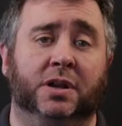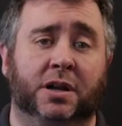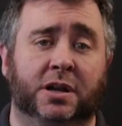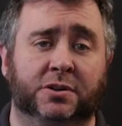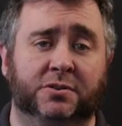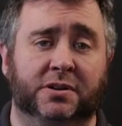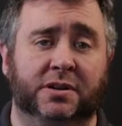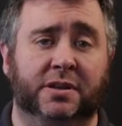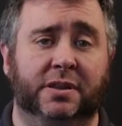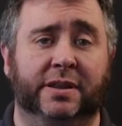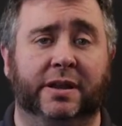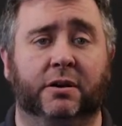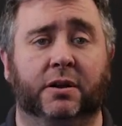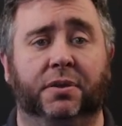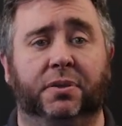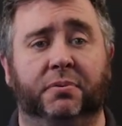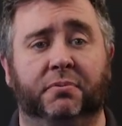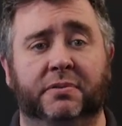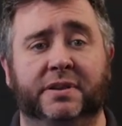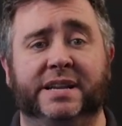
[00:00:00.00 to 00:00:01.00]
100, there
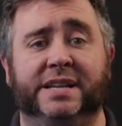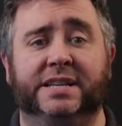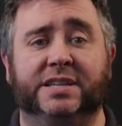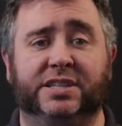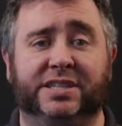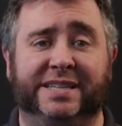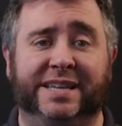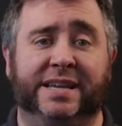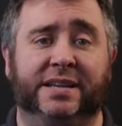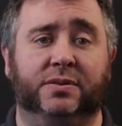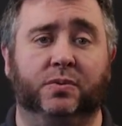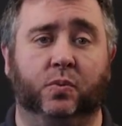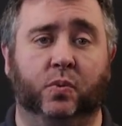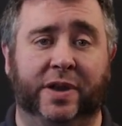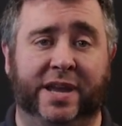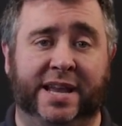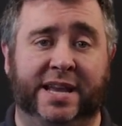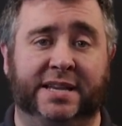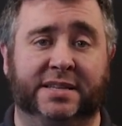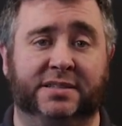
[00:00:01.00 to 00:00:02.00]
are 3 distinct
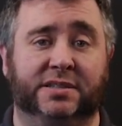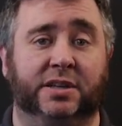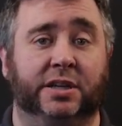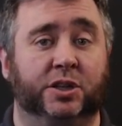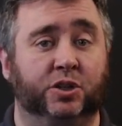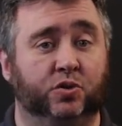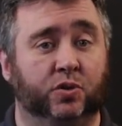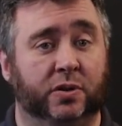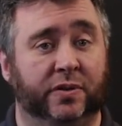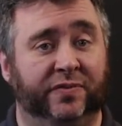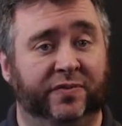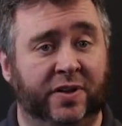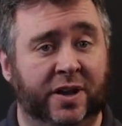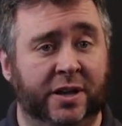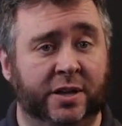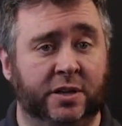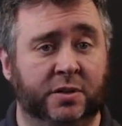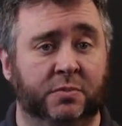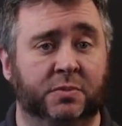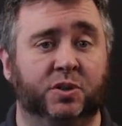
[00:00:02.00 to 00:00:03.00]
ways to control the
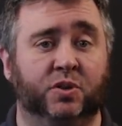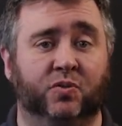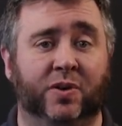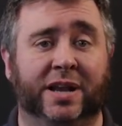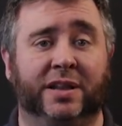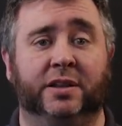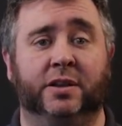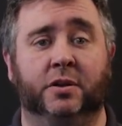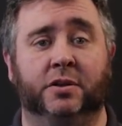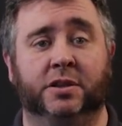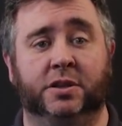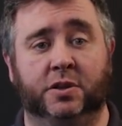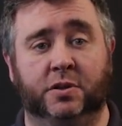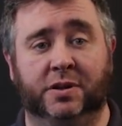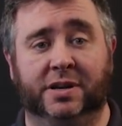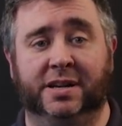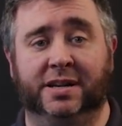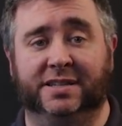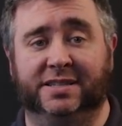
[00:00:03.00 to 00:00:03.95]
volume directly on the unit